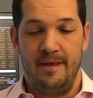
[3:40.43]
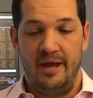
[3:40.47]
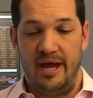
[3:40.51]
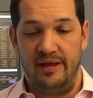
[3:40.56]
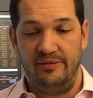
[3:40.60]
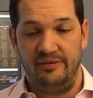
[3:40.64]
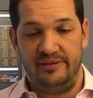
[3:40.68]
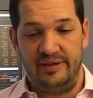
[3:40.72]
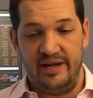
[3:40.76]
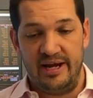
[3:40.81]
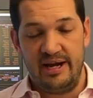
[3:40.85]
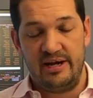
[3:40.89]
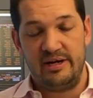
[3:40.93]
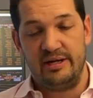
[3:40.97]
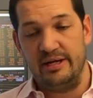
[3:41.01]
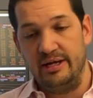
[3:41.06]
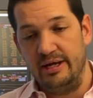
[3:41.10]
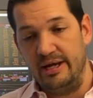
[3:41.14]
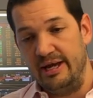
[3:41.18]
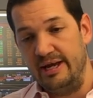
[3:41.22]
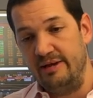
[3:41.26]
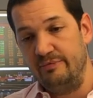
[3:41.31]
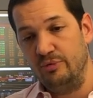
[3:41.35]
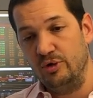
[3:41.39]
And
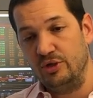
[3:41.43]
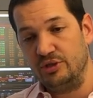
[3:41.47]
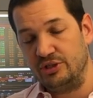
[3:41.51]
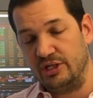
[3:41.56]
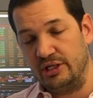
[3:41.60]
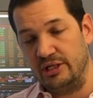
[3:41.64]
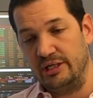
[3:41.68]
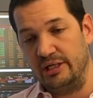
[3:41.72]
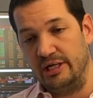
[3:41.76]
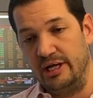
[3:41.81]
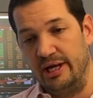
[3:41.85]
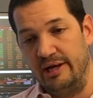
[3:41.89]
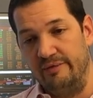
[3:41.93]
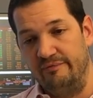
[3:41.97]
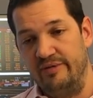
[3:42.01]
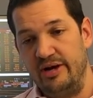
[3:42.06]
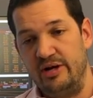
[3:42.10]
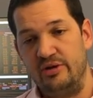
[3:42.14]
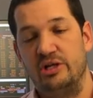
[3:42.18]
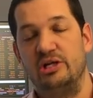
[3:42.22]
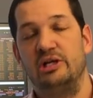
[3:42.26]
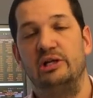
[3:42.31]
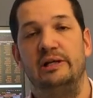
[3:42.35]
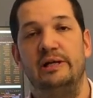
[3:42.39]
there it was a
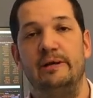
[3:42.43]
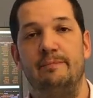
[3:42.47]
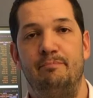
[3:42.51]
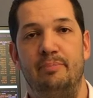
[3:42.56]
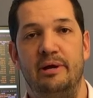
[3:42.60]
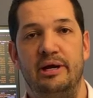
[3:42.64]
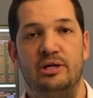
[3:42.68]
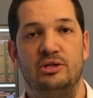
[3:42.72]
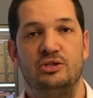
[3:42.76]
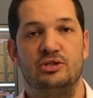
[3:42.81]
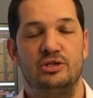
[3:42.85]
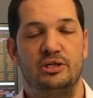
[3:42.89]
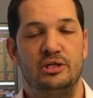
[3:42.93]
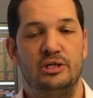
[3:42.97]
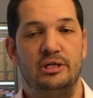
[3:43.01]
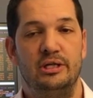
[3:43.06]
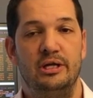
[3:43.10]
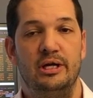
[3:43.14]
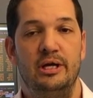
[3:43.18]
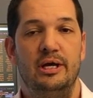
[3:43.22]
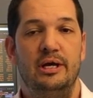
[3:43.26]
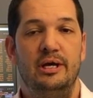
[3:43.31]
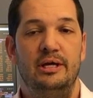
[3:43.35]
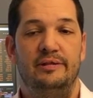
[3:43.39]
very clear picture
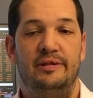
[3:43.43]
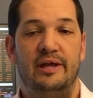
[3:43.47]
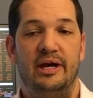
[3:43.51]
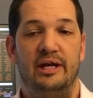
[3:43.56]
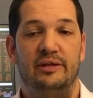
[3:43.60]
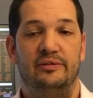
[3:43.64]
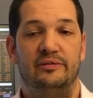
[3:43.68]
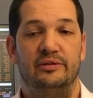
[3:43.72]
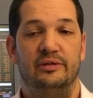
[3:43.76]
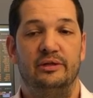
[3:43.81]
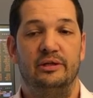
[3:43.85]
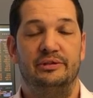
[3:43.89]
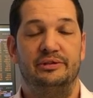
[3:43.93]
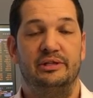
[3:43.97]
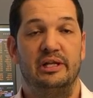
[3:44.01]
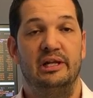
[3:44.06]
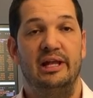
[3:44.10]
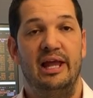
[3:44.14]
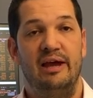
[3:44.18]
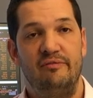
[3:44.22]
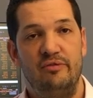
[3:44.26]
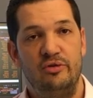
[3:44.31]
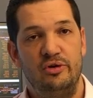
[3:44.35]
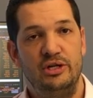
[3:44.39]
that the
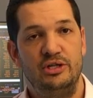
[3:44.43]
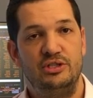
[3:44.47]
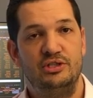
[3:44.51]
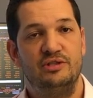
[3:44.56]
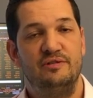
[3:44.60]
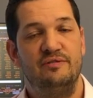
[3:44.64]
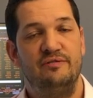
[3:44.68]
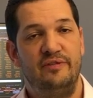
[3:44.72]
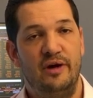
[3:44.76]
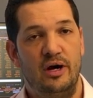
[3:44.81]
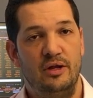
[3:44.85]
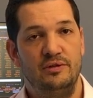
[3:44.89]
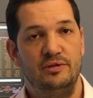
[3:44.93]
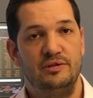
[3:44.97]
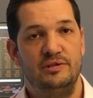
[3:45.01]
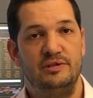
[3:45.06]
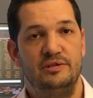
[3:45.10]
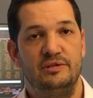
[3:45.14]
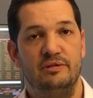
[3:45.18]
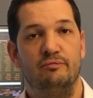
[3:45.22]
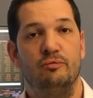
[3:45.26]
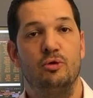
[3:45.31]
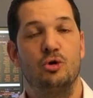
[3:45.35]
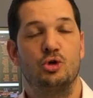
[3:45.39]
leveraged
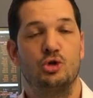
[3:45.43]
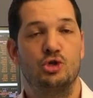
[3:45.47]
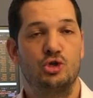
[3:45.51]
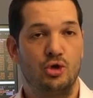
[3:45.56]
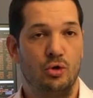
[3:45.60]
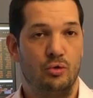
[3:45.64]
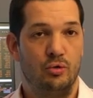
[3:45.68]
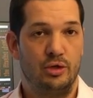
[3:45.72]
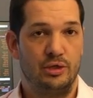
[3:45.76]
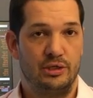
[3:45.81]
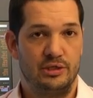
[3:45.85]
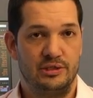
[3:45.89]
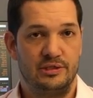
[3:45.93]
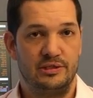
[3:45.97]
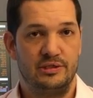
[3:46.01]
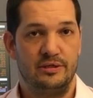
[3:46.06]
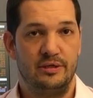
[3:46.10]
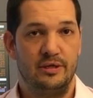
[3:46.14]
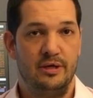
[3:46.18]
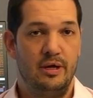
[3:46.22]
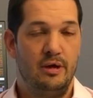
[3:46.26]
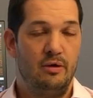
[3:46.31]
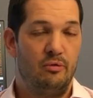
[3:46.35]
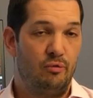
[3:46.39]
funds were short,
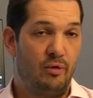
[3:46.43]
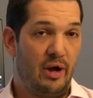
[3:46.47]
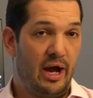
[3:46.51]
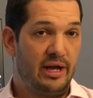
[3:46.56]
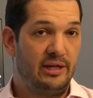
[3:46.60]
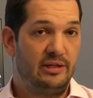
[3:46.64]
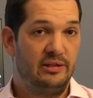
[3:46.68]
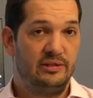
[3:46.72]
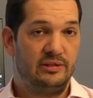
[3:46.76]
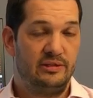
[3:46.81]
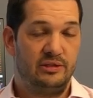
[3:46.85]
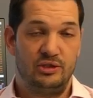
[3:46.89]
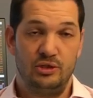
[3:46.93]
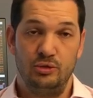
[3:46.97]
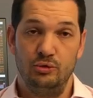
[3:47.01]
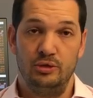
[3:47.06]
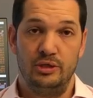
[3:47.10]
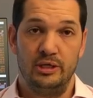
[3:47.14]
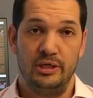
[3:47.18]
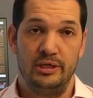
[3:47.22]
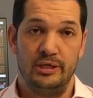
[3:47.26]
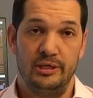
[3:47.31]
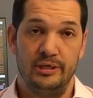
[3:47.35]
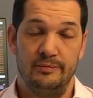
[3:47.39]
right to
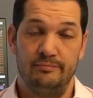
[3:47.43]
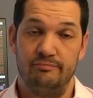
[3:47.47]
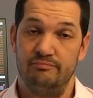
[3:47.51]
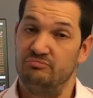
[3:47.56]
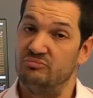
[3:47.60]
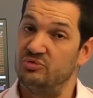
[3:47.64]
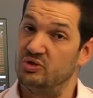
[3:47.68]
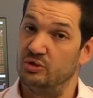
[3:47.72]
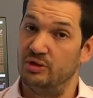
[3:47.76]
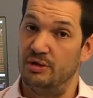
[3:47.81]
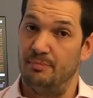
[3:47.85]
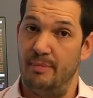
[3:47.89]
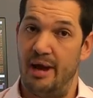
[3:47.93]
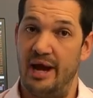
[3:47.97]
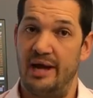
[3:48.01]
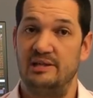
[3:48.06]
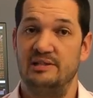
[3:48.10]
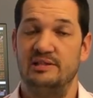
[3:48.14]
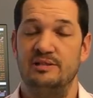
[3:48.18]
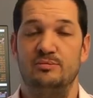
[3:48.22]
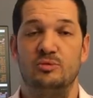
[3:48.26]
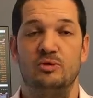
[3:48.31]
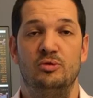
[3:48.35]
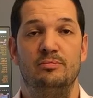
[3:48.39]
the
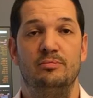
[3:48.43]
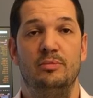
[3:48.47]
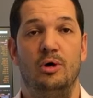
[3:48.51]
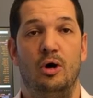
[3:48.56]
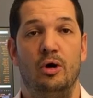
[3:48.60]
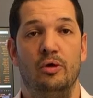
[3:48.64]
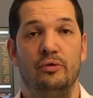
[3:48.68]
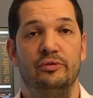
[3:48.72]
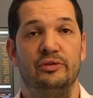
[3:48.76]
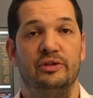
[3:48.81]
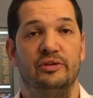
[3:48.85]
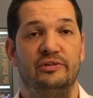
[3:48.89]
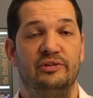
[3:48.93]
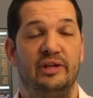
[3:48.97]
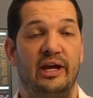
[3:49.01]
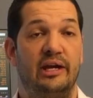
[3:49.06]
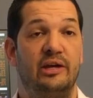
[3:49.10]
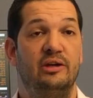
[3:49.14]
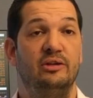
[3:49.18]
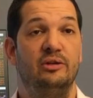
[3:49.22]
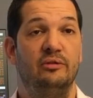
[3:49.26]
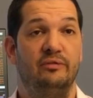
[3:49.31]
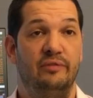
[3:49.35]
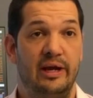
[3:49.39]
maximum on the
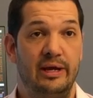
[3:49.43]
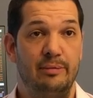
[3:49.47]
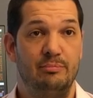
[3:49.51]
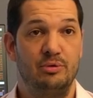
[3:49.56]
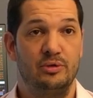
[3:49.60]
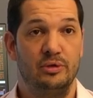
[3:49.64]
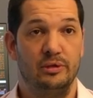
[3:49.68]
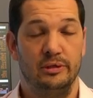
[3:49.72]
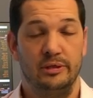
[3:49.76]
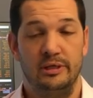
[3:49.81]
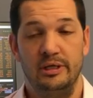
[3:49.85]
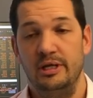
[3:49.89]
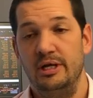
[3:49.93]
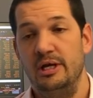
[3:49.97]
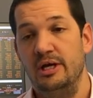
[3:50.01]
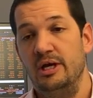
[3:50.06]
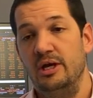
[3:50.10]
2nd of April.